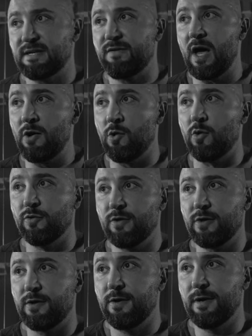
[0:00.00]
I've gotten
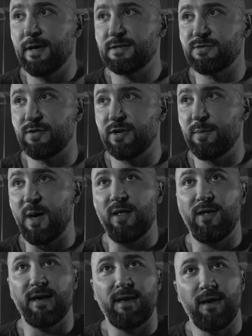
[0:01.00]
older, it's really about
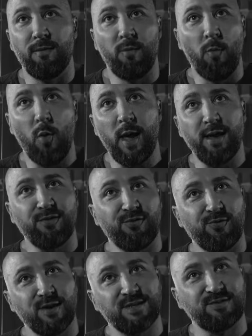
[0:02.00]
like weighing the
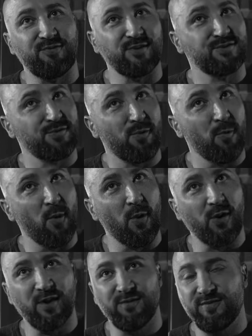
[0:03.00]
risk versus
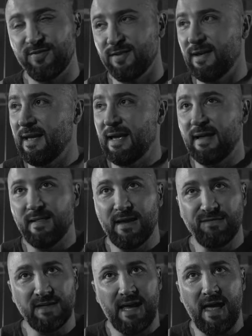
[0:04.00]
reward of
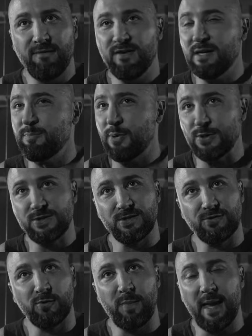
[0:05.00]
lifting heavy, pushing
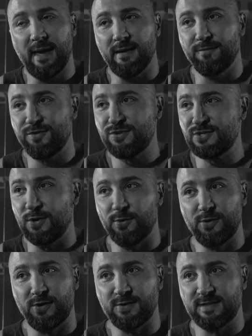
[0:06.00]
through pain with
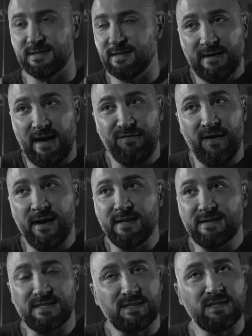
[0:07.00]
shoulders. I find
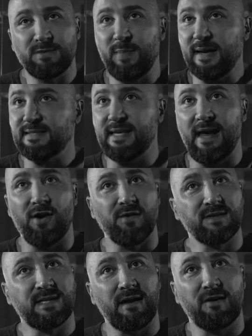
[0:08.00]
it's just best to err on
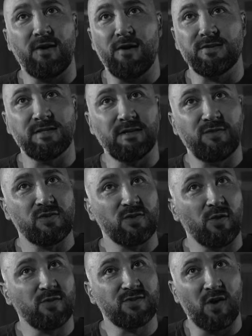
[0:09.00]
the side of caution. If your
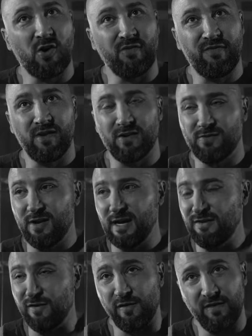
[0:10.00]
shoulders aren't feeling right,
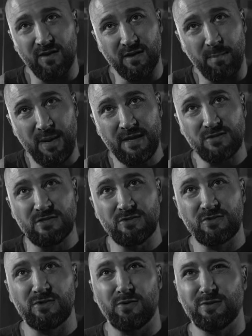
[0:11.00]
if you're feeling a pinch in your
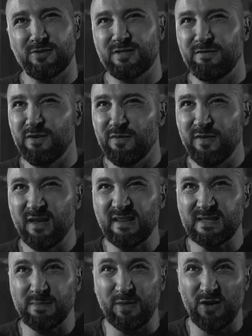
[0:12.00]
shoulders, if you're feeling
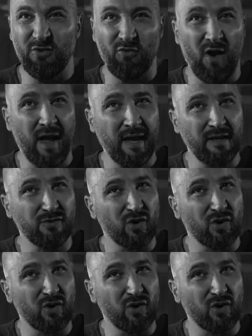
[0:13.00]
something grind or